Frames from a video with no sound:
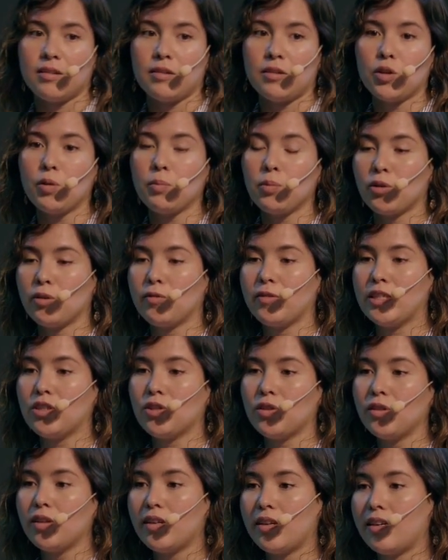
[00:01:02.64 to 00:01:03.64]
computer
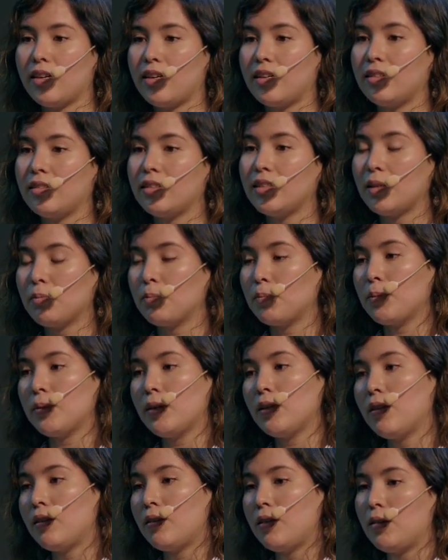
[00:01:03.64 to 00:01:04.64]
vision and deep
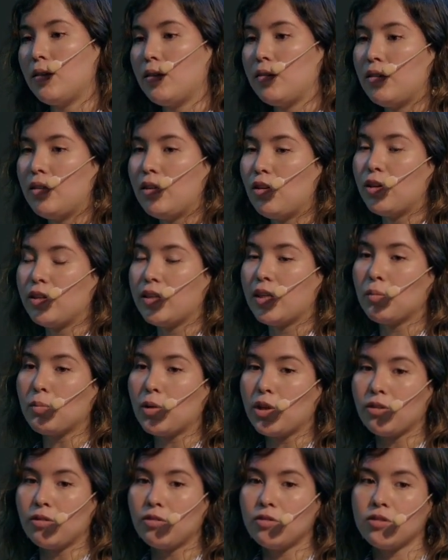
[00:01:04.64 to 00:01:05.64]
learning
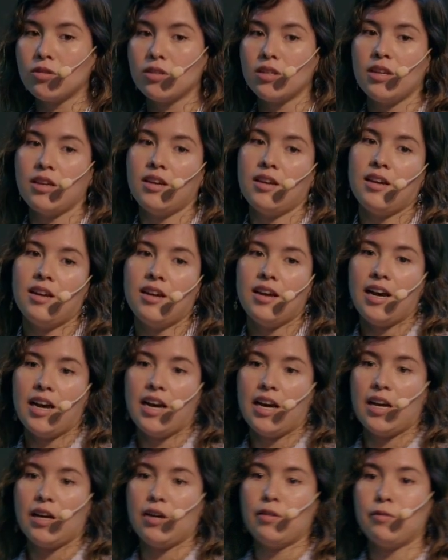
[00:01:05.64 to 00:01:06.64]
models
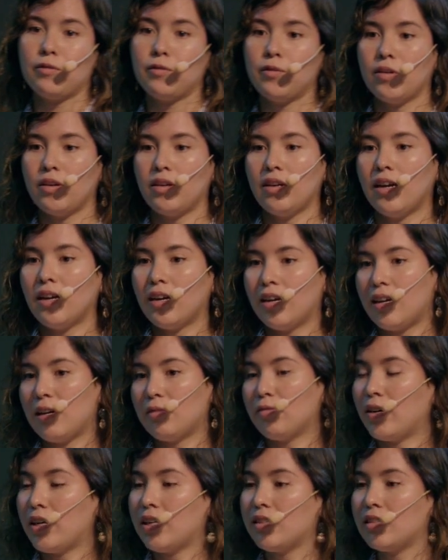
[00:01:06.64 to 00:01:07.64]
have
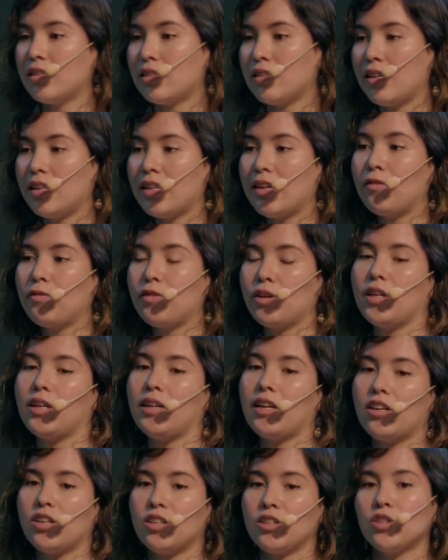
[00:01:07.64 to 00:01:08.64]
advanced in a very
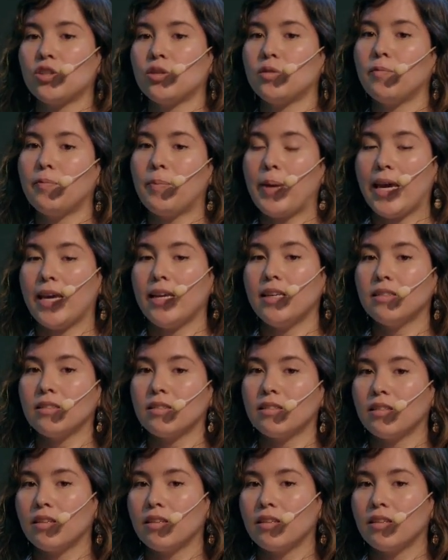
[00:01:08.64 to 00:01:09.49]
large pace,